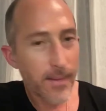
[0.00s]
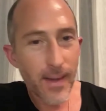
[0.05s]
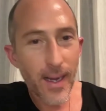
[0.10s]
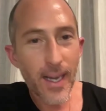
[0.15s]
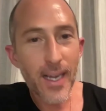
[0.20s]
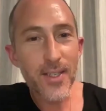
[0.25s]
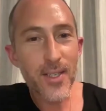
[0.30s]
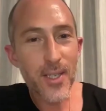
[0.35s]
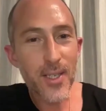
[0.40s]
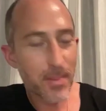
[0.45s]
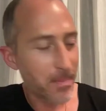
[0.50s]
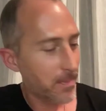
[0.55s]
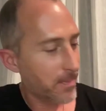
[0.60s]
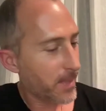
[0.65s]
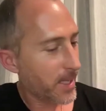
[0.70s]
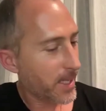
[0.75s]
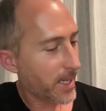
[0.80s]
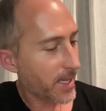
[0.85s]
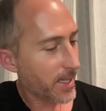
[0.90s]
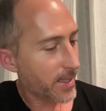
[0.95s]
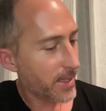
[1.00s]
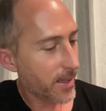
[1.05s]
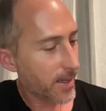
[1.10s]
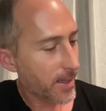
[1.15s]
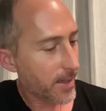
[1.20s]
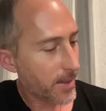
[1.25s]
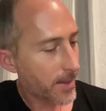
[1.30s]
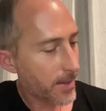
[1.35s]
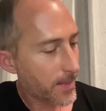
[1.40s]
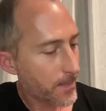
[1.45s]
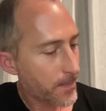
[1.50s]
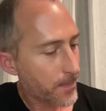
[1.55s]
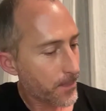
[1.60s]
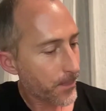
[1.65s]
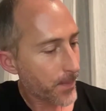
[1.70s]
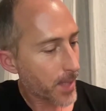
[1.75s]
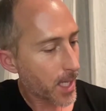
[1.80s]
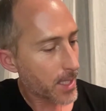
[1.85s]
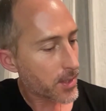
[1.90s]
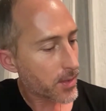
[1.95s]
I just might add.
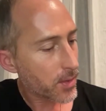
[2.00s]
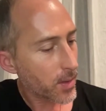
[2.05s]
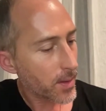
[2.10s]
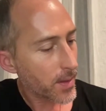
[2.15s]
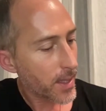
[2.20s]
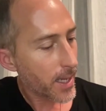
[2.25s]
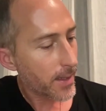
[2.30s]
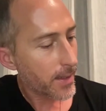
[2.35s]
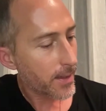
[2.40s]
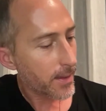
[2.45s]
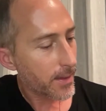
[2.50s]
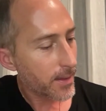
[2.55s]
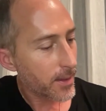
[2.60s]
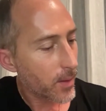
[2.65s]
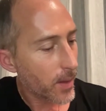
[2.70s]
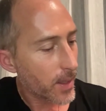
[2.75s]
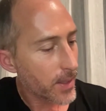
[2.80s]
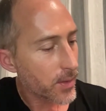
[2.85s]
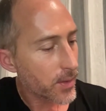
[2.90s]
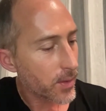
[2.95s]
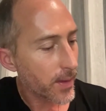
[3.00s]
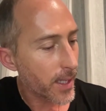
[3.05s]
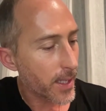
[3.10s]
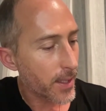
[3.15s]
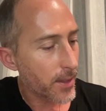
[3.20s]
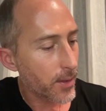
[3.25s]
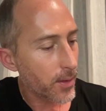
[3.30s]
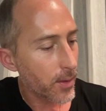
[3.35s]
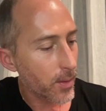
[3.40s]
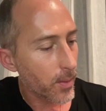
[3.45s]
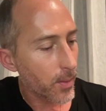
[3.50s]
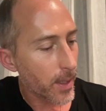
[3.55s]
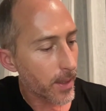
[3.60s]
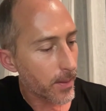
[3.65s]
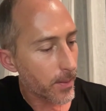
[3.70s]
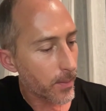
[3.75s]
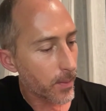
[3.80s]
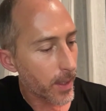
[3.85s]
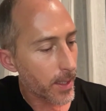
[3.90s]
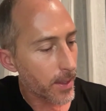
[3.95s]
I saw that. I saw that in you
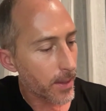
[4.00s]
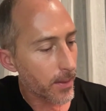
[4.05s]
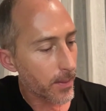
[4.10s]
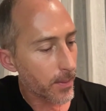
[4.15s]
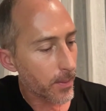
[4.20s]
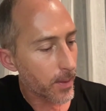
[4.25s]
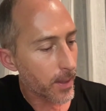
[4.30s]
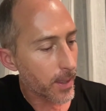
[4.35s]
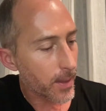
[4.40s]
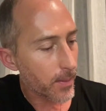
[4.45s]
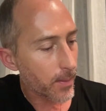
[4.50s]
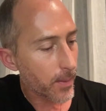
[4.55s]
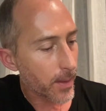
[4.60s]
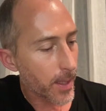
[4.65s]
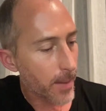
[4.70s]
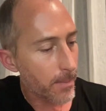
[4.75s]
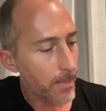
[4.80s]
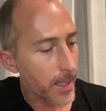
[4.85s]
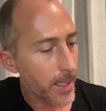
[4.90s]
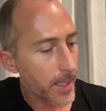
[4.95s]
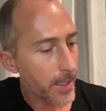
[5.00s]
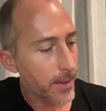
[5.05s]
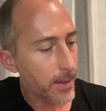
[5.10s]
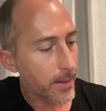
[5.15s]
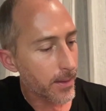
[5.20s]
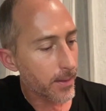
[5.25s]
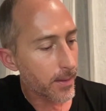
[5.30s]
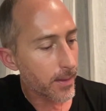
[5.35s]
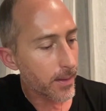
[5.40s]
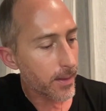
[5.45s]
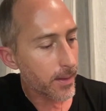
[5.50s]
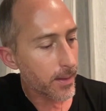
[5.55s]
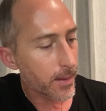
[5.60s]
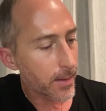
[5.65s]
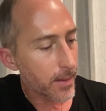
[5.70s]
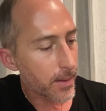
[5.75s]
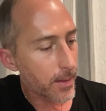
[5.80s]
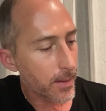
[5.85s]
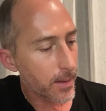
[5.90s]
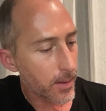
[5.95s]
when I met and
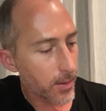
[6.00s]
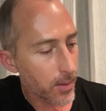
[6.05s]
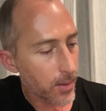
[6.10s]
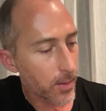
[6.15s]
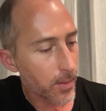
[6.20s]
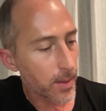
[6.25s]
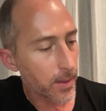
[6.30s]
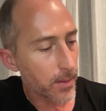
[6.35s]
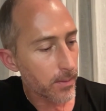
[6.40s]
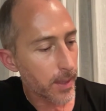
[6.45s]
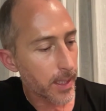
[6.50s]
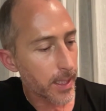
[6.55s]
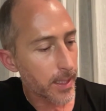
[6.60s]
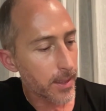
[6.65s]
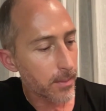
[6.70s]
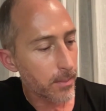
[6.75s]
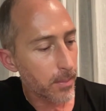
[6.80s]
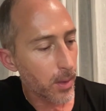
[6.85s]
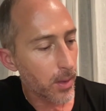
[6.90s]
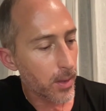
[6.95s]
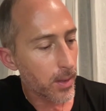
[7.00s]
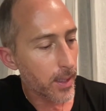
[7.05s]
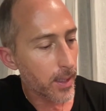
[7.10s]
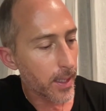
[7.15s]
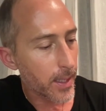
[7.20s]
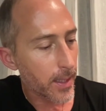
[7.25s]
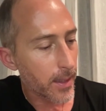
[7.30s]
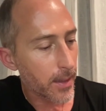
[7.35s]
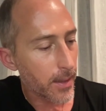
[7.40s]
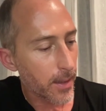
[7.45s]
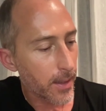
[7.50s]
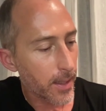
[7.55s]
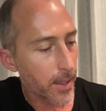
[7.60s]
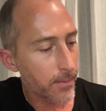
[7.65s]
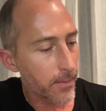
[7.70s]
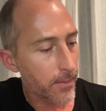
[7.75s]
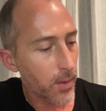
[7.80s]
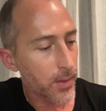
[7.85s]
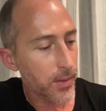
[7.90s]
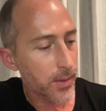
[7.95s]
you and reading the book, and
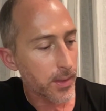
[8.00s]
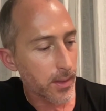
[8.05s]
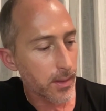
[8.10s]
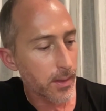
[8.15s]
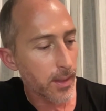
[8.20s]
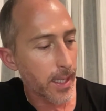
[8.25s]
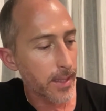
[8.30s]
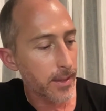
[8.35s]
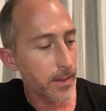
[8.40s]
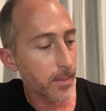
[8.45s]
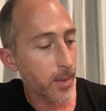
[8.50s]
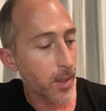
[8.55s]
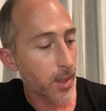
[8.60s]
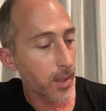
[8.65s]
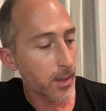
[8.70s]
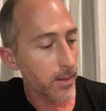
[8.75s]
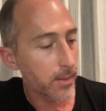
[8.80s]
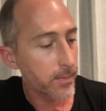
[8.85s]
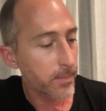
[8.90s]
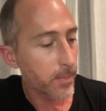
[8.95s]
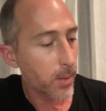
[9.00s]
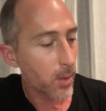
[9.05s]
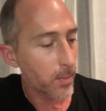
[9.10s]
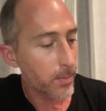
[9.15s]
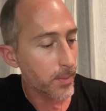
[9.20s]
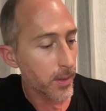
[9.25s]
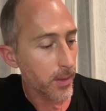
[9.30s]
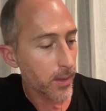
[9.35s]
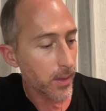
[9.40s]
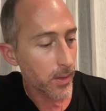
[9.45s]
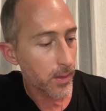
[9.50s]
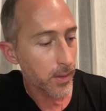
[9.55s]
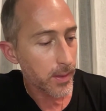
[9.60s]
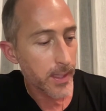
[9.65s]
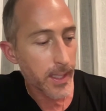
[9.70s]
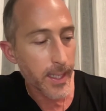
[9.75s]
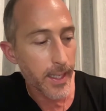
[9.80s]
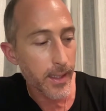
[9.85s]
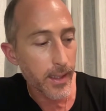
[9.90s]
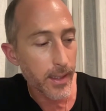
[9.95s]
I've also had the model of Paul Mueller
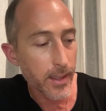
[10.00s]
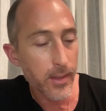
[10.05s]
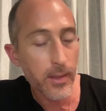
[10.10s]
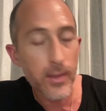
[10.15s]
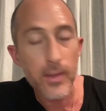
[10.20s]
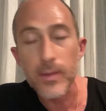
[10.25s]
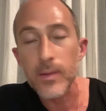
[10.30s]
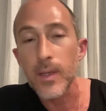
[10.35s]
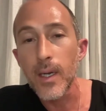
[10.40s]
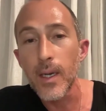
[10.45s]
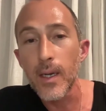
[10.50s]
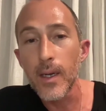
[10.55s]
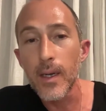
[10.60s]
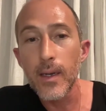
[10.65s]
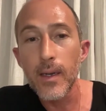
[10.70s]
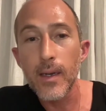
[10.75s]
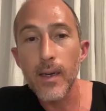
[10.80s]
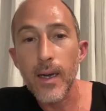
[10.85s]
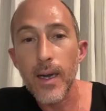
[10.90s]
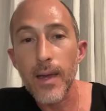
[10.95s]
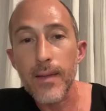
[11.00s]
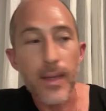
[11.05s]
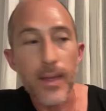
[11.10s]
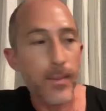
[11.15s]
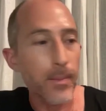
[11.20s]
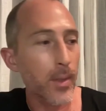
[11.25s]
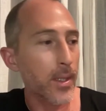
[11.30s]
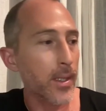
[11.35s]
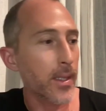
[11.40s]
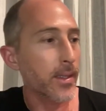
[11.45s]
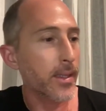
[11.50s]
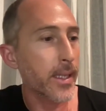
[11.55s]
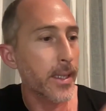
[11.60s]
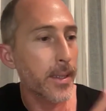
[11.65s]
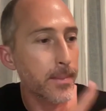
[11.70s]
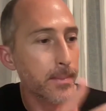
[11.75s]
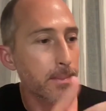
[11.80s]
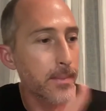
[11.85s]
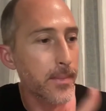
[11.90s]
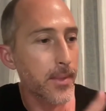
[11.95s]
Ortega, who I think
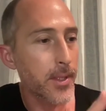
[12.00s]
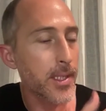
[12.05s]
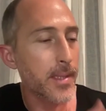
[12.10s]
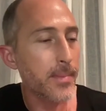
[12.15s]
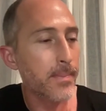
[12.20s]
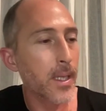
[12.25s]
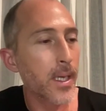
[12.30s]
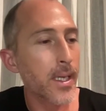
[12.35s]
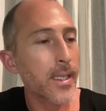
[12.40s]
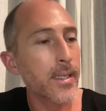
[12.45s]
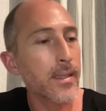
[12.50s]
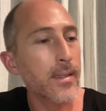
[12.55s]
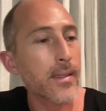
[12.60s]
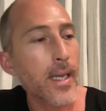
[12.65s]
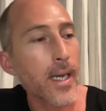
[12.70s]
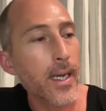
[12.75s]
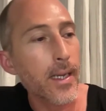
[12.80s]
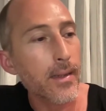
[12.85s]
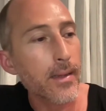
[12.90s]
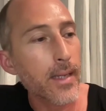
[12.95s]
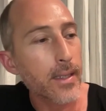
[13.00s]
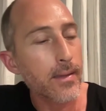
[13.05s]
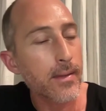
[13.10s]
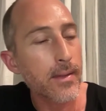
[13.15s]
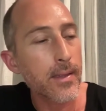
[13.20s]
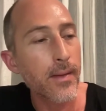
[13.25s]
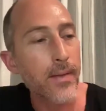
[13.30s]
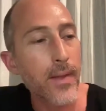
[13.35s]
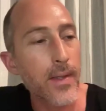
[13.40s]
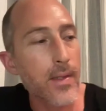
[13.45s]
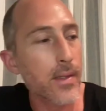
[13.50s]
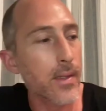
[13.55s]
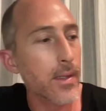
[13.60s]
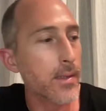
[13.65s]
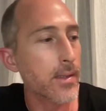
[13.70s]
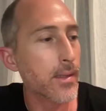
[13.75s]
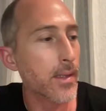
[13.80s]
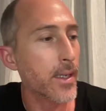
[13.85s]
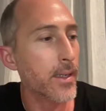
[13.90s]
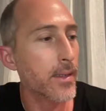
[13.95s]
brilliantly displays that
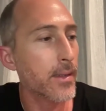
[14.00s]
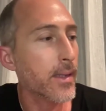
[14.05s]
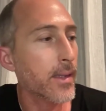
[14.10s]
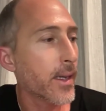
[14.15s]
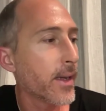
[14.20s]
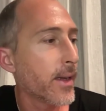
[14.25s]
synthesis. And